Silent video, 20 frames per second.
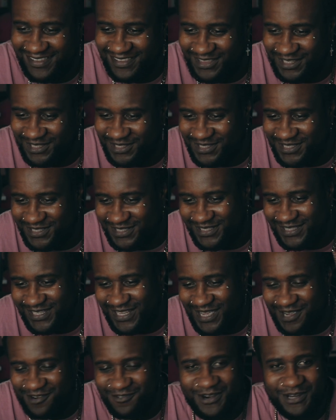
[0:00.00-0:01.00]
London
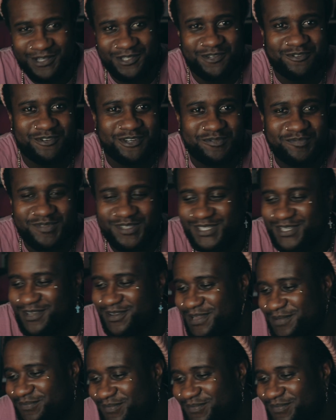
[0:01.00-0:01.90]
around Christmas time.